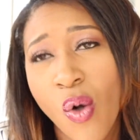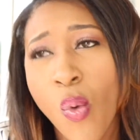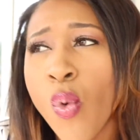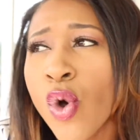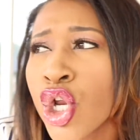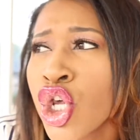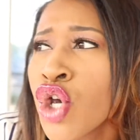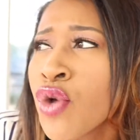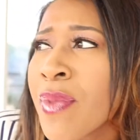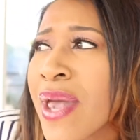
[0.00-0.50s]

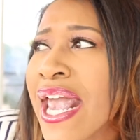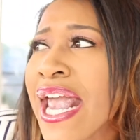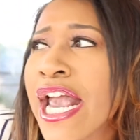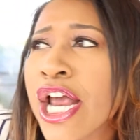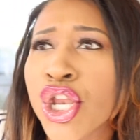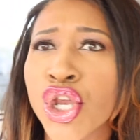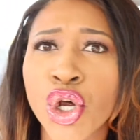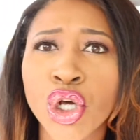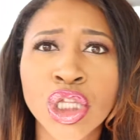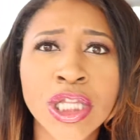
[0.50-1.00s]
What do you
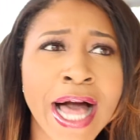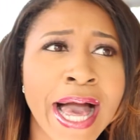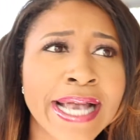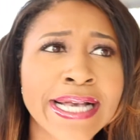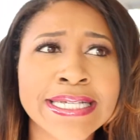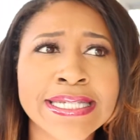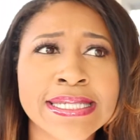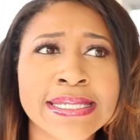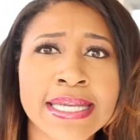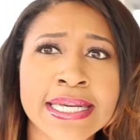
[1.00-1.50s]
mean? You're
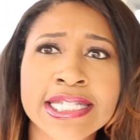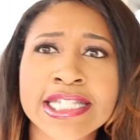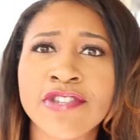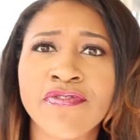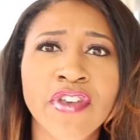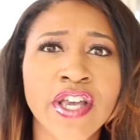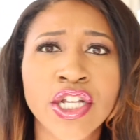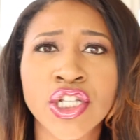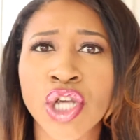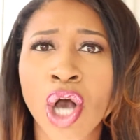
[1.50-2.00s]
like
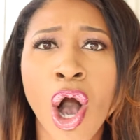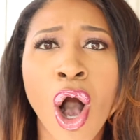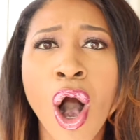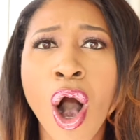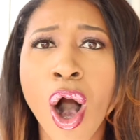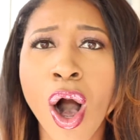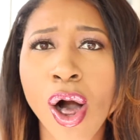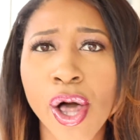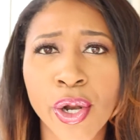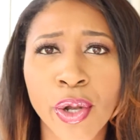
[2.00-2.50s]
6 feet
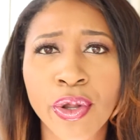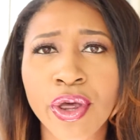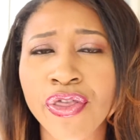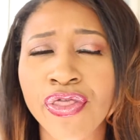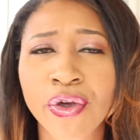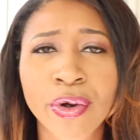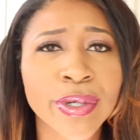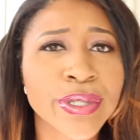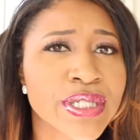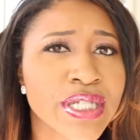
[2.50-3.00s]
tall and only
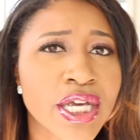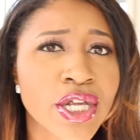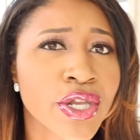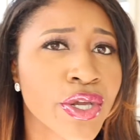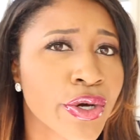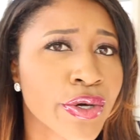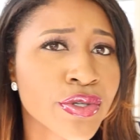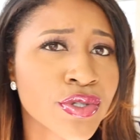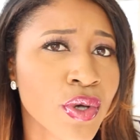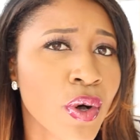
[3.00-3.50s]
13
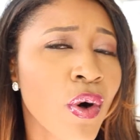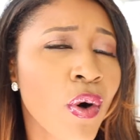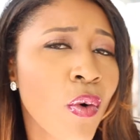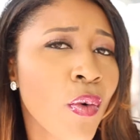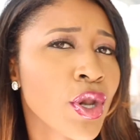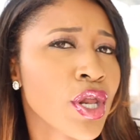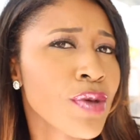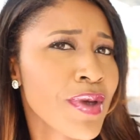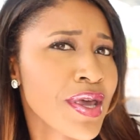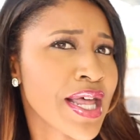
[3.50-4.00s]
years
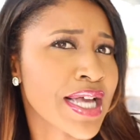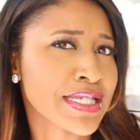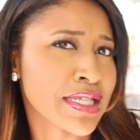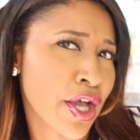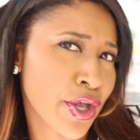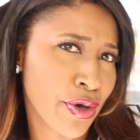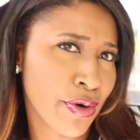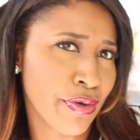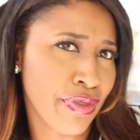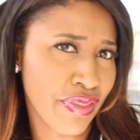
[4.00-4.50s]
old. What do you mean that's
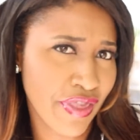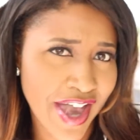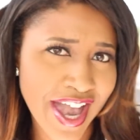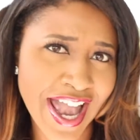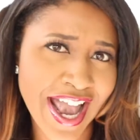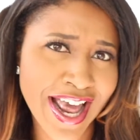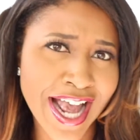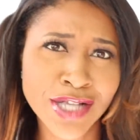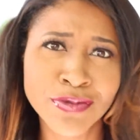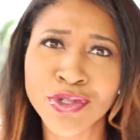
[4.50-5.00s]
not your
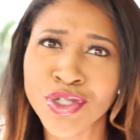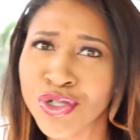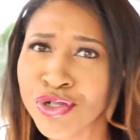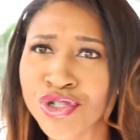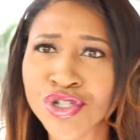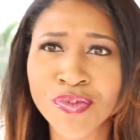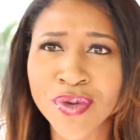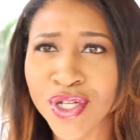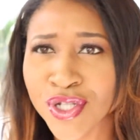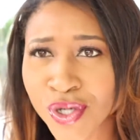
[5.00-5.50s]
thing? That's what you
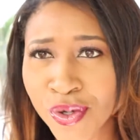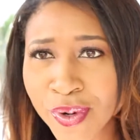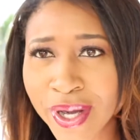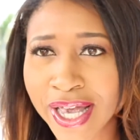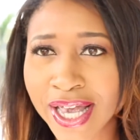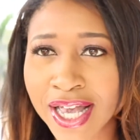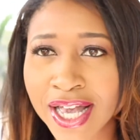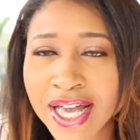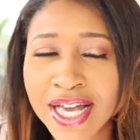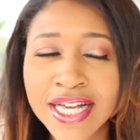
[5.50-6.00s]
should be
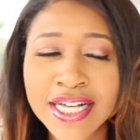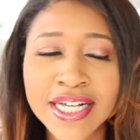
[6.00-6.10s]
doing.